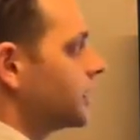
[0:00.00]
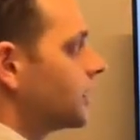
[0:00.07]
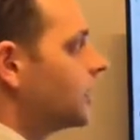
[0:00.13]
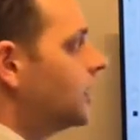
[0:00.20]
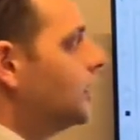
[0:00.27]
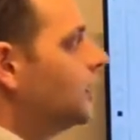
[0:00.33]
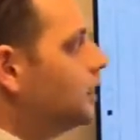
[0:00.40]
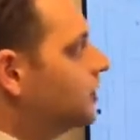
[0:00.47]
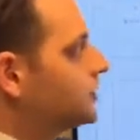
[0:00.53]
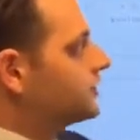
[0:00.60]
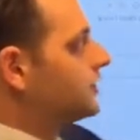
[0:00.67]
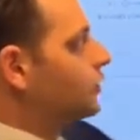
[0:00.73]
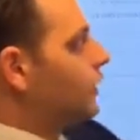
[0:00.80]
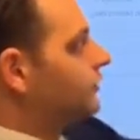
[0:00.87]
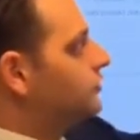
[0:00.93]
here. You can
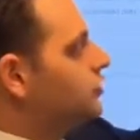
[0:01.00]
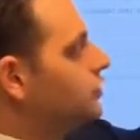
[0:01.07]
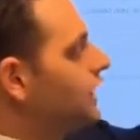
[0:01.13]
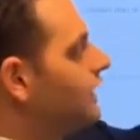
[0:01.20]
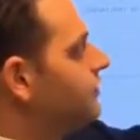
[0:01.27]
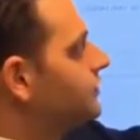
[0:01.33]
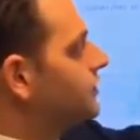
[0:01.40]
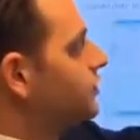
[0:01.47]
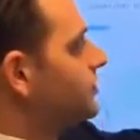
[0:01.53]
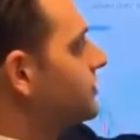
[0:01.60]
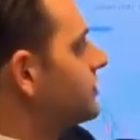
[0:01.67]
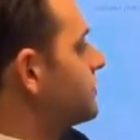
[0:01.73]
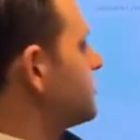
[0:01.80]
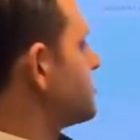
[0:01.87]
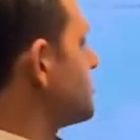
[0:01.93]
see we have two levels of
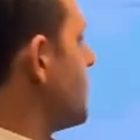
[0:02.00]
resistance